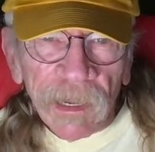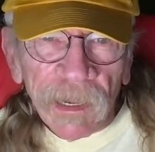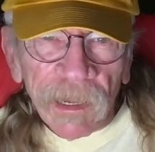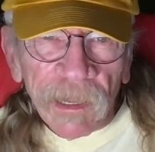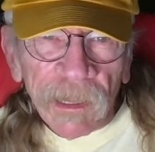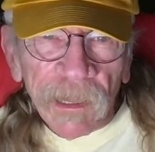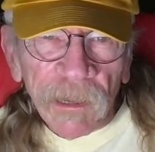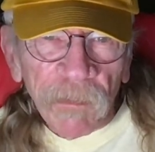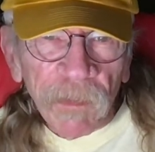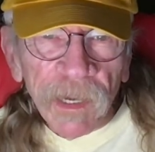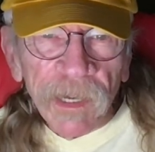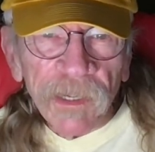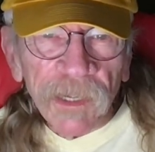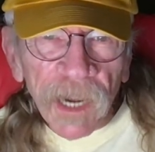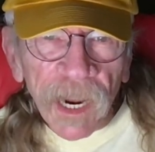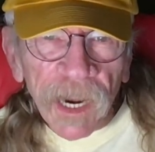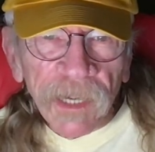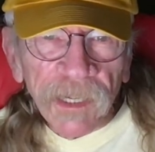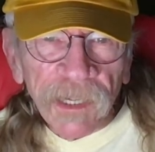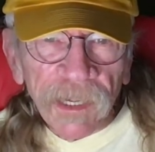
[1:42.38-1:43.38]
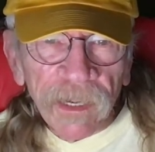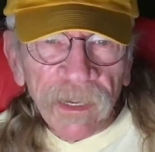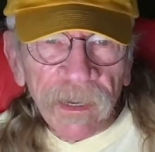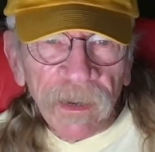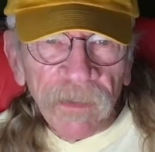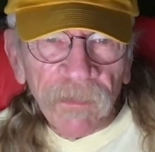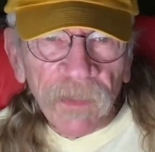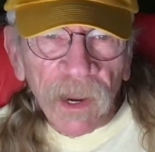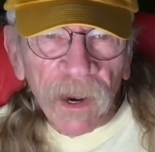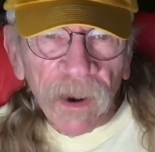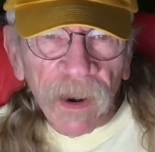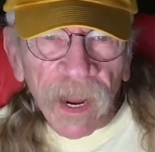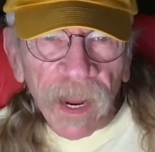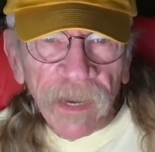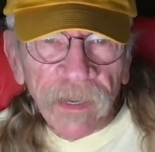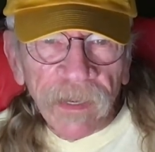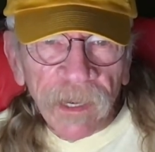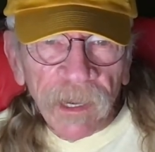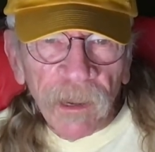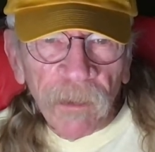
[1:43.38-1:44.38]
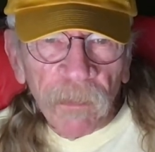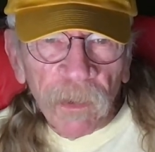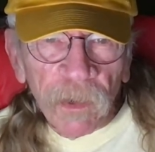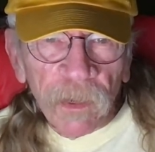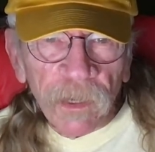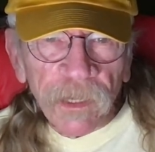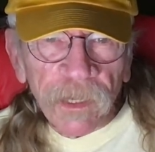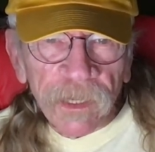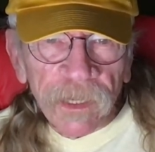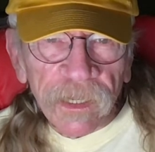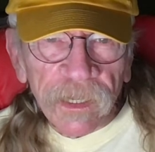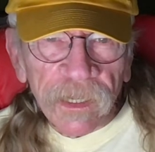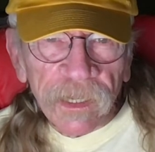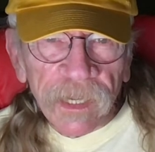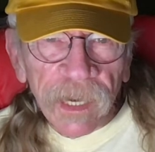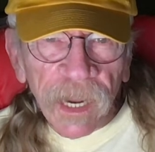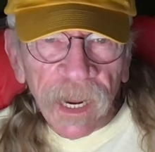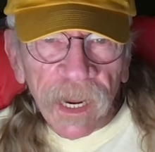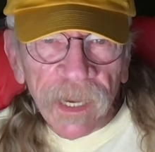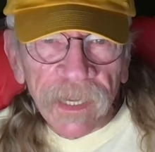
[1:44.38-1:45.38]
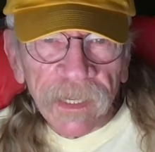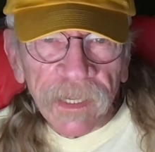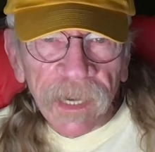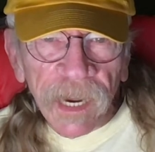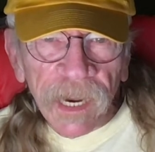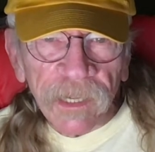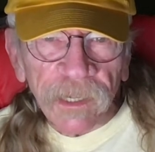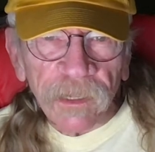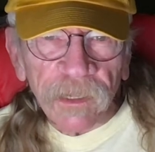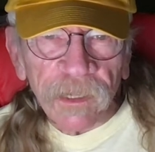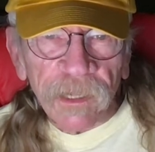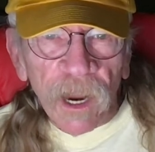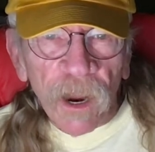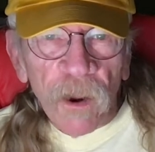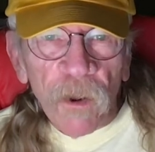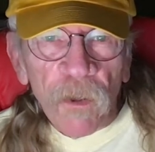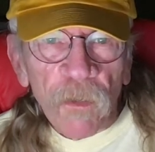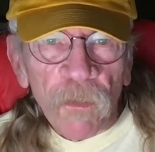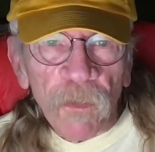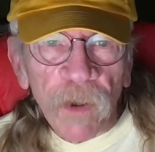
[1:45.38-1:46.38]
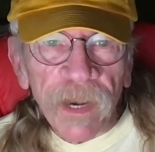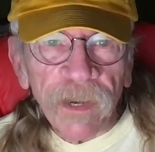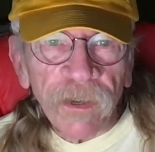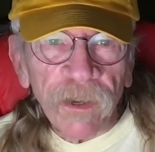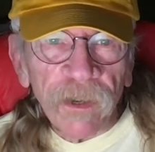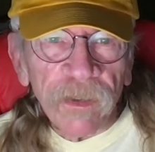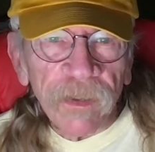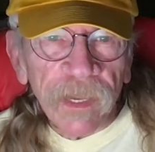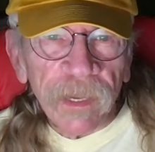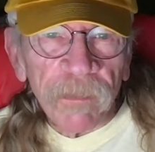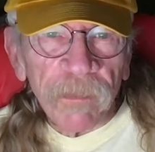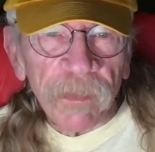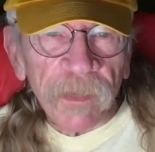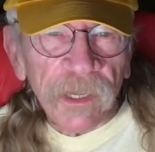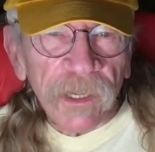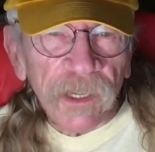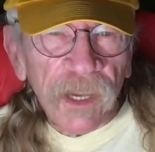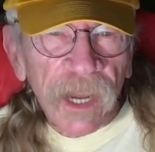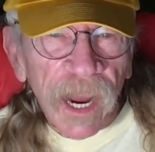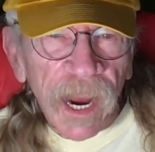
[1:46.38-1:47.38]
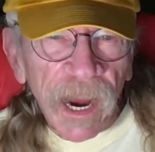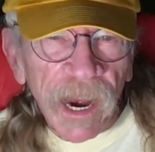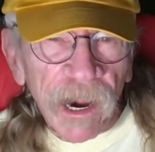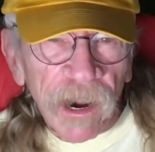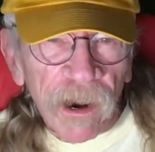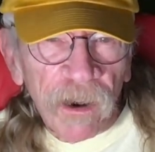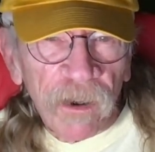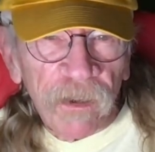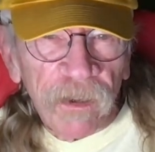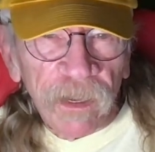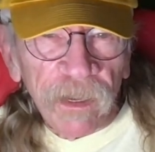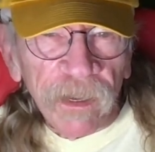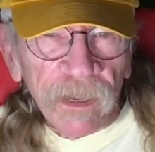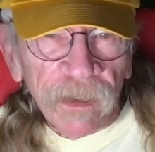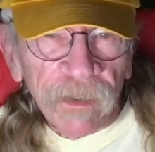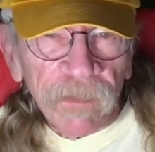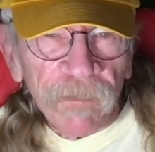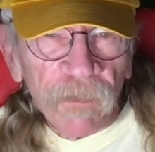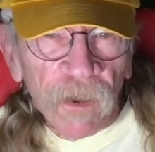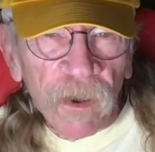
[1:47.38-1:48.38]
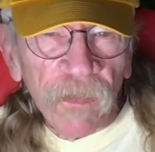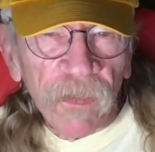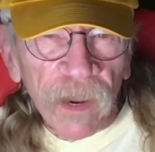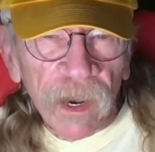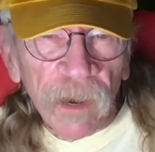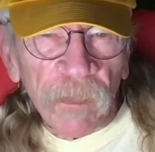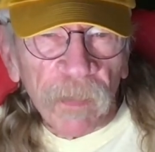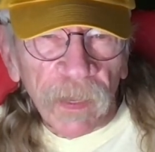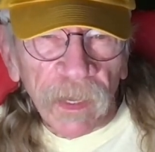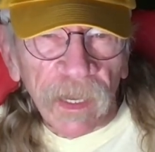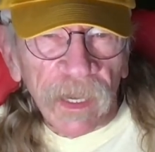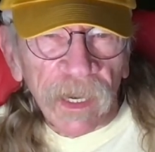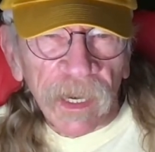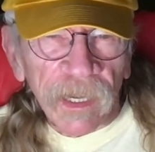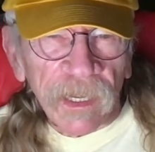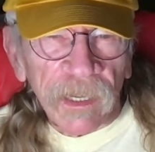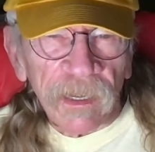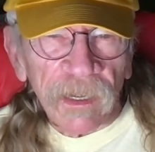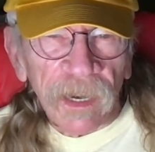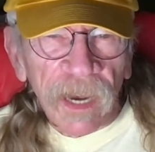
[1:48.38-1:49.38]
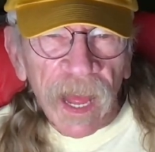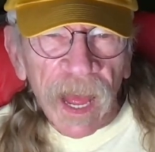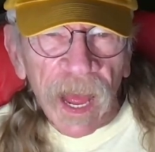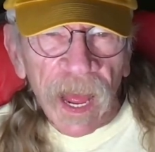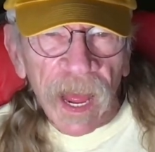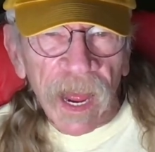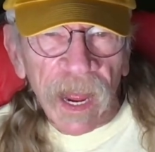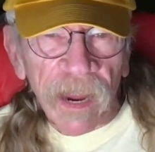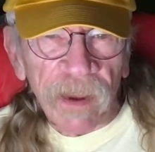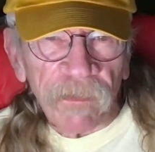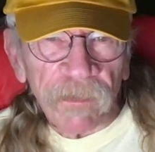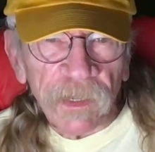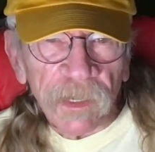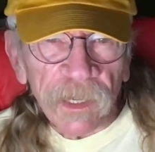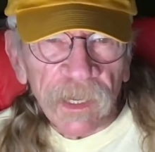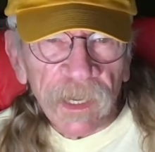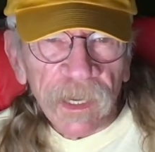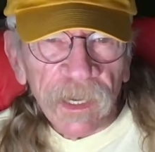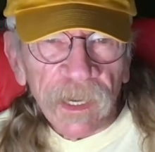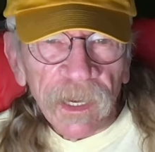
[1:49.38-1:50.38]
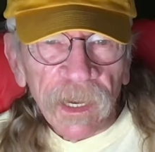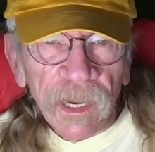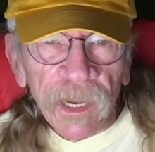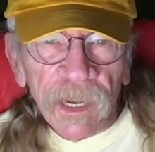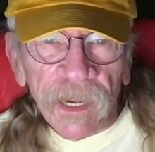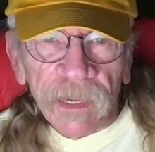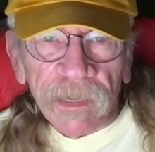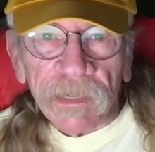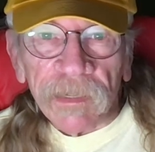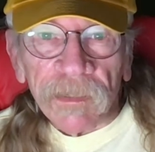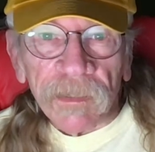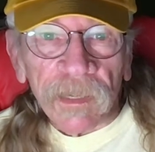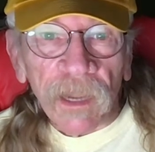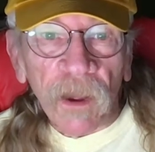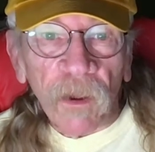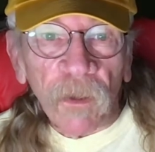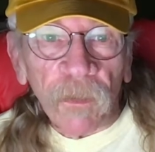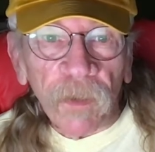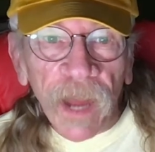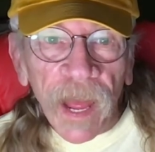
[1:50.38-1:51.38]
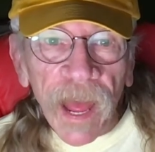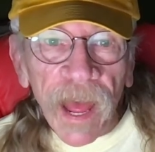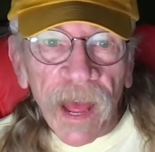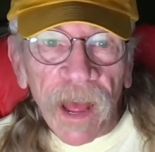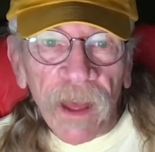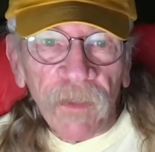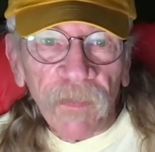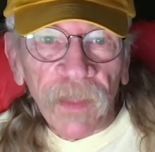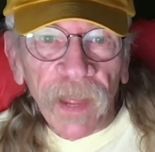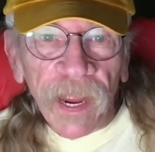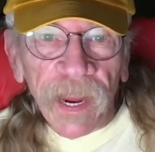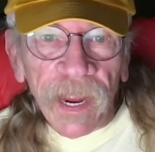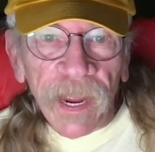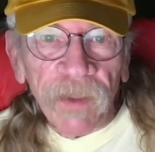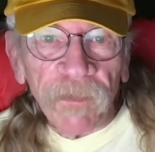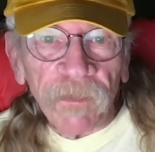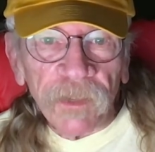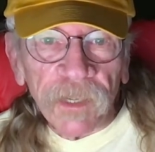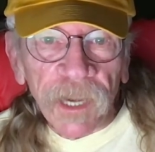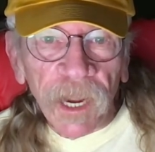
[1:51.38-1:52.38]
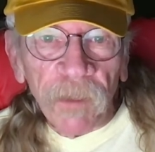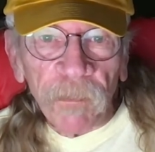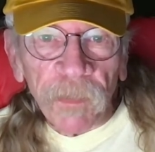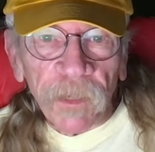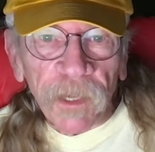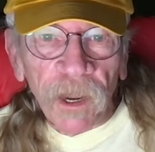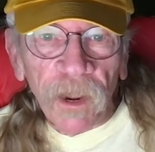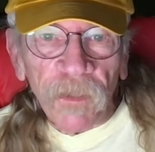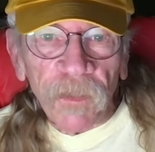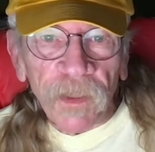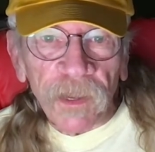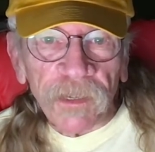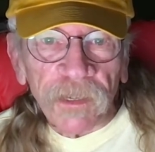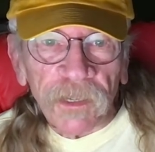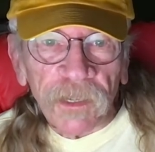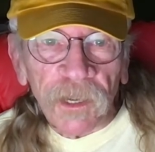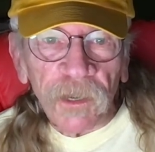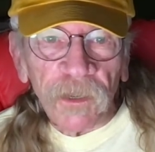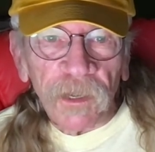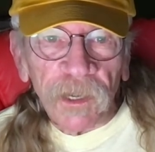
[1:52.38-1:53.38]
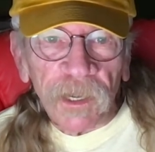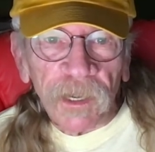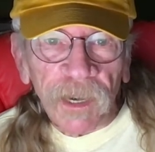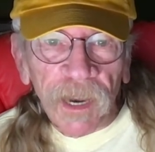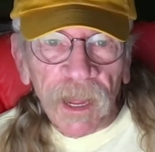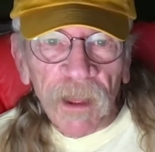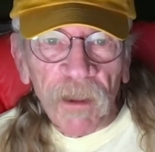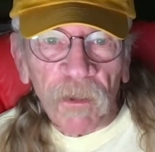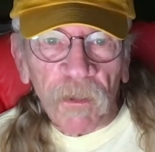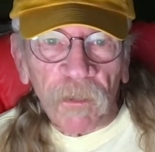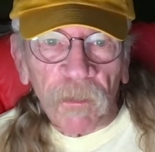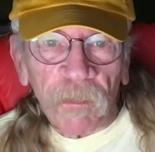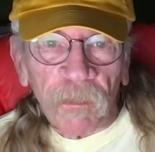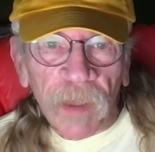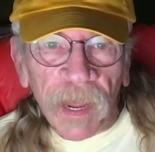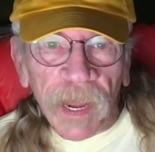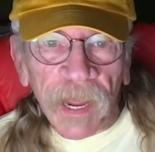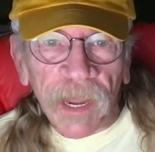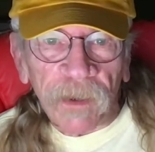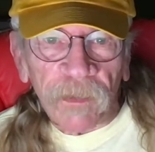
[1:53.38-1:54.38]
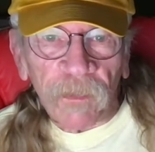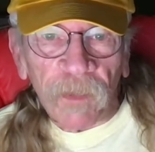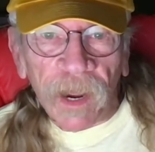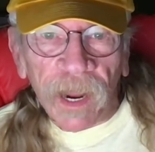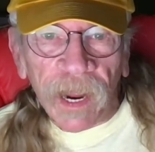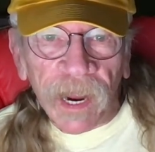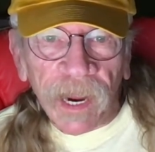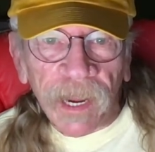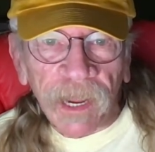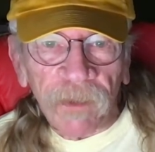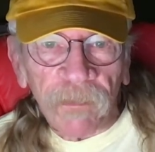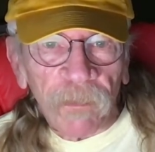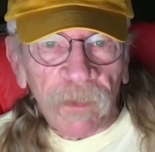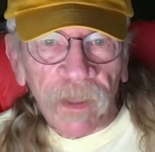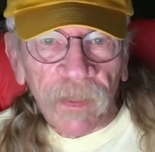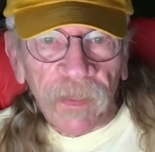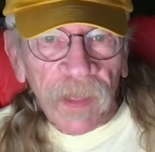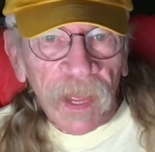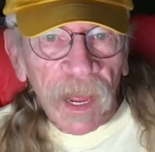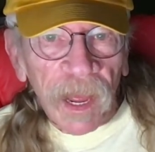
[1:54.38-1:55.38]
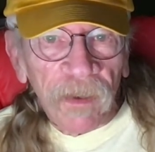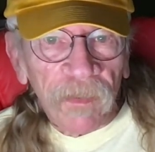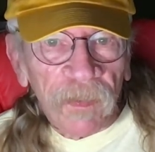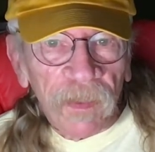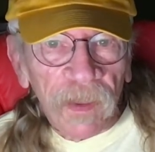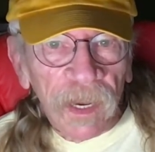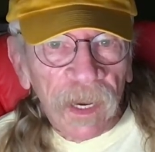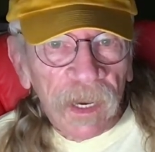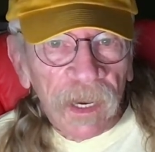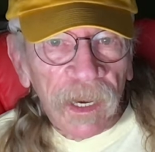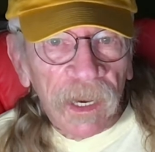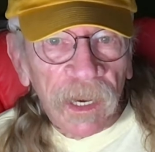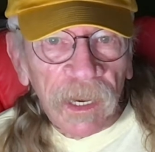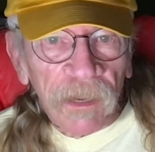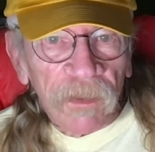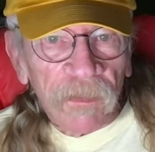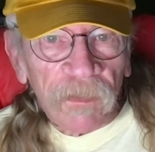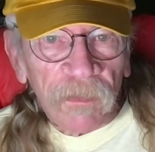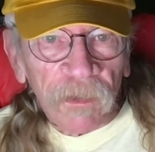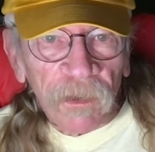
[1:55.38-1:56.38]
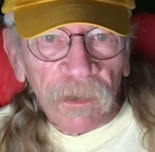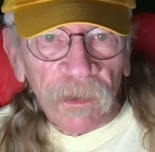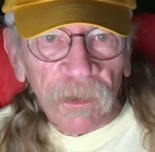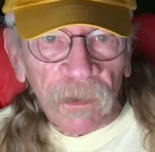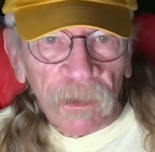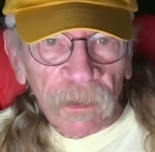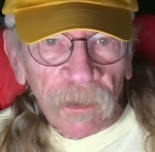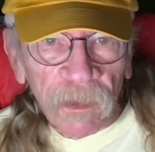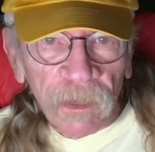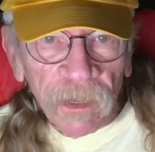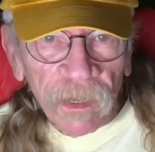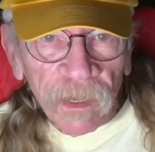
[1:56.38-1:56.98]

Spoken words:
The rejection of their anti-abortion stance has rendered them scared for their political lives. So now they have jumped on the student loan bandwagon without thinking it through.